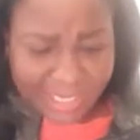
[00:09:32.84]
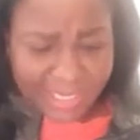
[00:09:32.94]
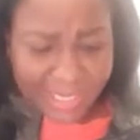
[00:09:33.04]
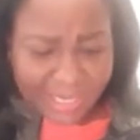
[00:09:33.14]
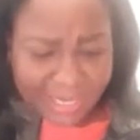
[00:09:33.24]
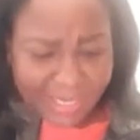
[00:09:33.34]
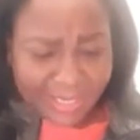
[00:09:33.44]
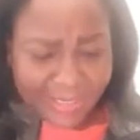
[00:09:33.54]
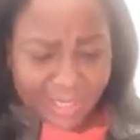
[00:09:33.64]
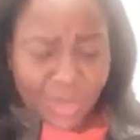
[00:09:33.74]
And
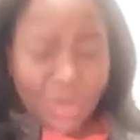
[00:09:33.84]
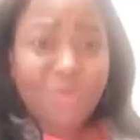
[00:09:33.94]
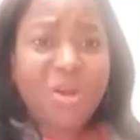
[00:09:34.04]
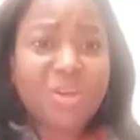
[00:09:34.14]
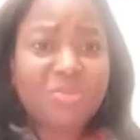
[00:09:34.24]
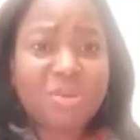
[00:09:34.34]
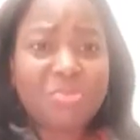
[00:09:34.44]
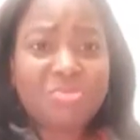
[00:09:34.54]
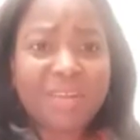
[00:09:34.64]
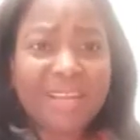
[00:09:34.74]
then whilst we were
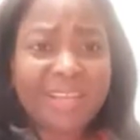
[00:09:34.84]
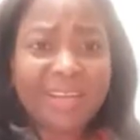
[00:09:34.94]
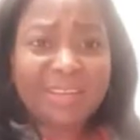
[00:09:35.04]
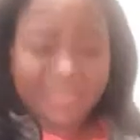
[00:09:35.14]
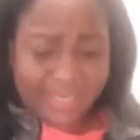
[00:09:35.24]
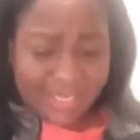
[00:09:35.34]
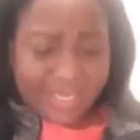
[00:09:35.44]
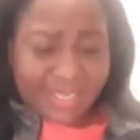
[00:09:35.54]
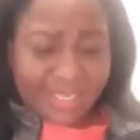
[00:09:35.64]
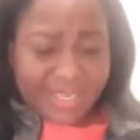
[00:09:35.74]
praying,
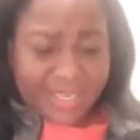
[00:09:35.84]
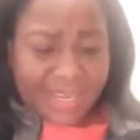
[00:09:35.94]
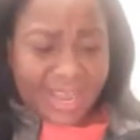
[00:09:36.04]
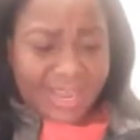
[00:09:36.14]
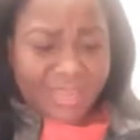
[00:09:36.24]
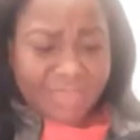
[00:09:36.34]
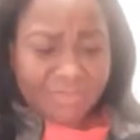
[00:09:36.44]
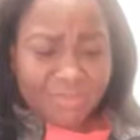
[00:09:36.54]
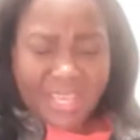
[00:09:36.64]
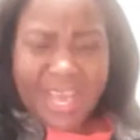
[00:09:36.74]
I
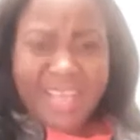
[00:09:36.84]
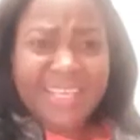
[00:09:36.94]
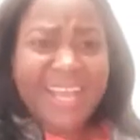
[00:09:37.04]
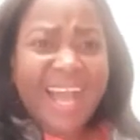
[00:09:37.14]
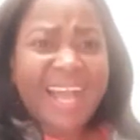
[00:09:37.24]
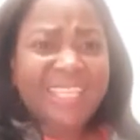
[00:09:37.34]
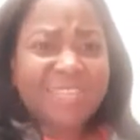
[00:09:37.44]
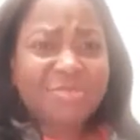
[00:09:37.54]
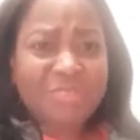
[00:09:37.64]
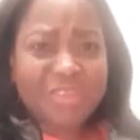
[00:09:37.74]
think I had a
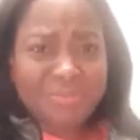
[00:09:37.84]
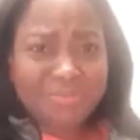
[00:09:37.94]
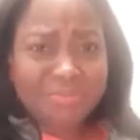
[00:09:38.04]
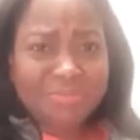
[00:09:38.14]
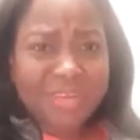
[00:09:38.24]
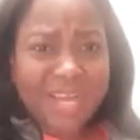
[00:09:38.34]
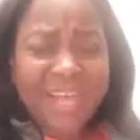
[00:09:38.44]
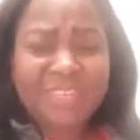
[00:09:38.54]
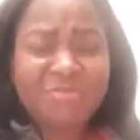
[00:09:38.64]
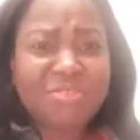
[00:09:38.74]
dream. I
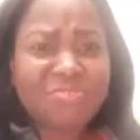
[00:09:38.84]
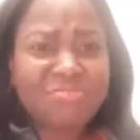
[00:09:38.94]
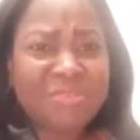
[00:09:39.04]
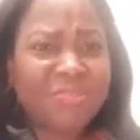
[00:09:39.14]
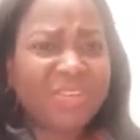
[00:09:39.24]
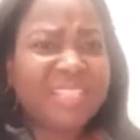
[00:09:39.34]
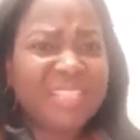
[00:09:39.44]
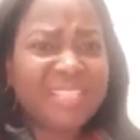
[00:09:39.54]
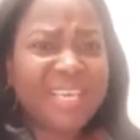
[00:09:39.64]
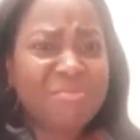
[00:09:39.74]
had a dream briefly,
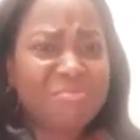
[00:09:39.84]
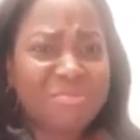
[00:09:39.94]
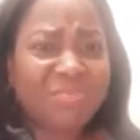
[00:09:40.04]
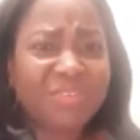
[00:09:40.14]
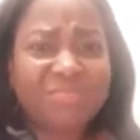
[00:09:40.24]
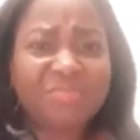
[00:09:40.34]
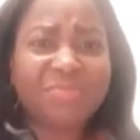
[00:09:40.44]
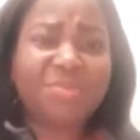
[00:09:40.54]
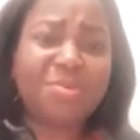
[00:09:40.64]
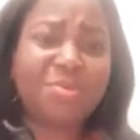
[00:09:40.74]
just came briefly
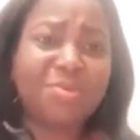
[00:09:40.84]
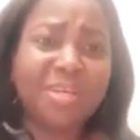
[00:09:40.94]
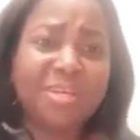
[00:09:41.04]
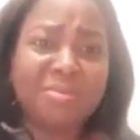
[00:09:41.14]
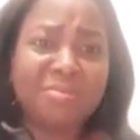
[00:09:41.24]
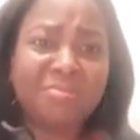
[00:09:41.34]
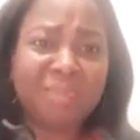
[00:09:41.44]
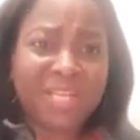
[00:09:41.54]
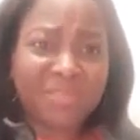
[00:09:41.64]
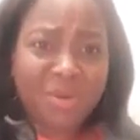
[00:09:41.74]
before
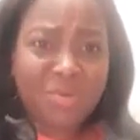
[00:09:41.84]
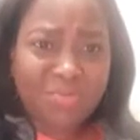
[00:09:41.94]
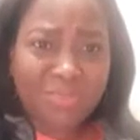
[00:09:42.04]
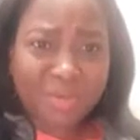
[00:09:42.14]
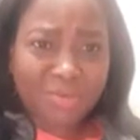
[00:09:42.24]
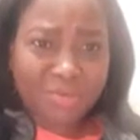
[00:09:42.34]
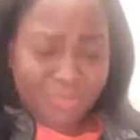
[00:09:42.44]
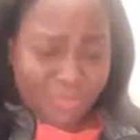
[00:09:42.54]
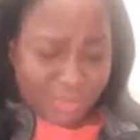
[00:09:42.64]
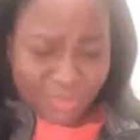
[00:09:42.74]
my husband woke me up
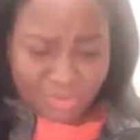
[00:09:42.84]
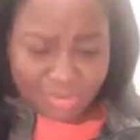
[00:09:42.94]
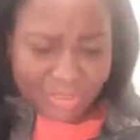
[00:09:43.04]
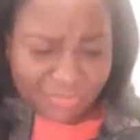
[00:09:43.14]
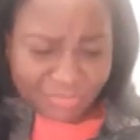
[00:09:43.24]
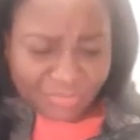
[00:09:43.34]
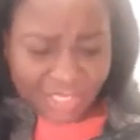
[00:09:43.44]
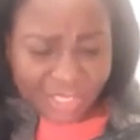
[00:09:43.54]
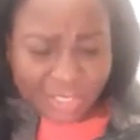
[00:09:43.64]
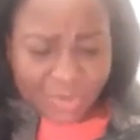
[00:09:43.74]
for us to pray.
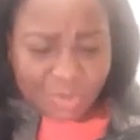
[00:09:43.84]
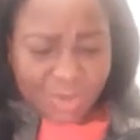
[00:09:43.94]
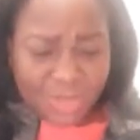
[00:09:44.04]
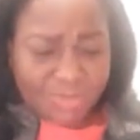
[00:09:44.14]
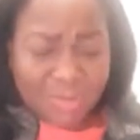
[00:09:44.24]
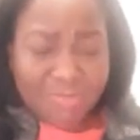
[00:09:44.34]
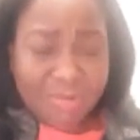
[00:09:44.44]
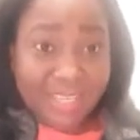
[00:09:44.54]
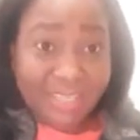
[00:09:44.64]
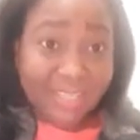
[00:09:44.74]
So whilst we were
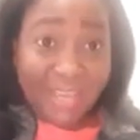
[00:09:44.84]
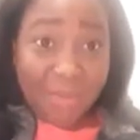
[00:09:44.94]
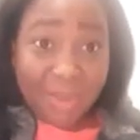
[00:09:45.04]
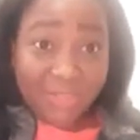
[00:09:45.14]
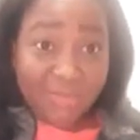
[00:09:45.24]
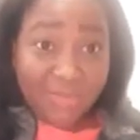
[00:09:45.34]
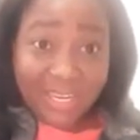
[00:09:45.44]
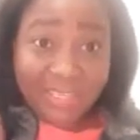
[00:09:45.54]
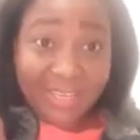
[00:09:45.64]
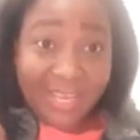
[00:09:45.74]
praying, he came back to me
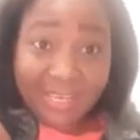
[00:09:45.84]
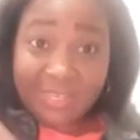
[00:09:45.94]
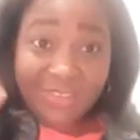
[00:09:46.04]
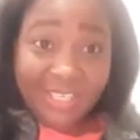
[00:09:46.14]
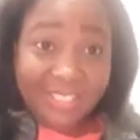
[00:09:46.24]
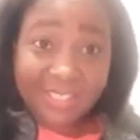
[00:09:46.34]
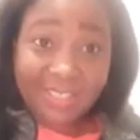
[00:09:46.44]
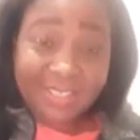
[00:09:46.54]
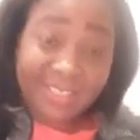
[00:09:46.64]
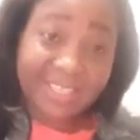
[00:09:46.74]
and I literally
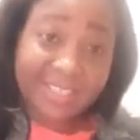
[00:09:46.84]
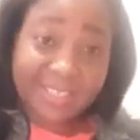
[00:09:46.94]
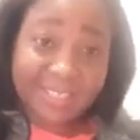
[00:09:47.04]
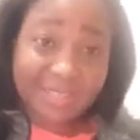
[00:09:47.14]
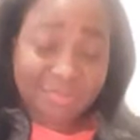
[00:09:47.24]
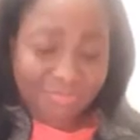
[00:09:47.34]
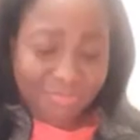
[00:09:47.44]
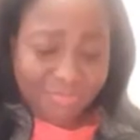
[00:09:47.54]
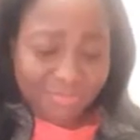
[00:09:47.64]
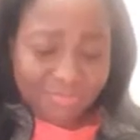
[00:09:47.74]
said,
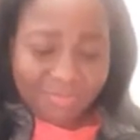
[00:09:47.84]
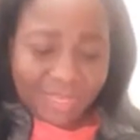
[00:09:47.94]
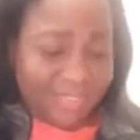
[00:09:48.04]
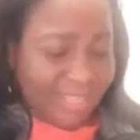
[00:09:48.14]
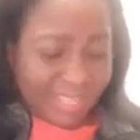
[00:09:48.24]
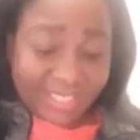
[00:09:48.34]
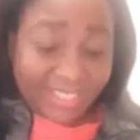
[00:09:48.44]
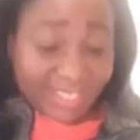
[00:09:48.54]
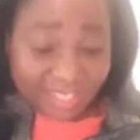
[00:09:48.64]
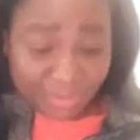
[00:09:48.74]
I
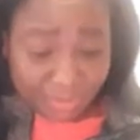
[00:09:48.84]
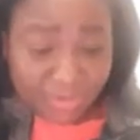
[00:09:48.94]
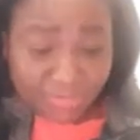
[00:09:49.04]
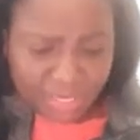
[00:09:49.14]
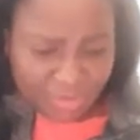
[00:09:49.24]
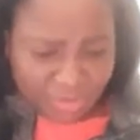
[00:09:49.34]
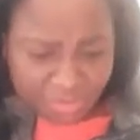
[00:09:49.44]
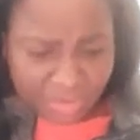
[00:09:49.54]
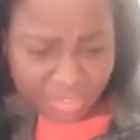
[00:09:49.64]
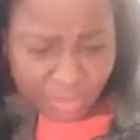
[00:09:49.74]
just shared a dream and then we
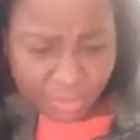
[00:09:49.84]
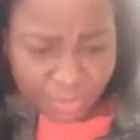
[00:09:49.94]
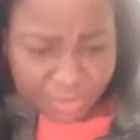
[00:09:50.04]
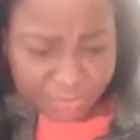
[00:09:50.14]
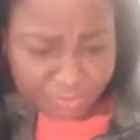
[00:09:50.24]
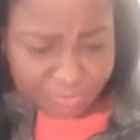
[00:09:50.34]
prayed into it.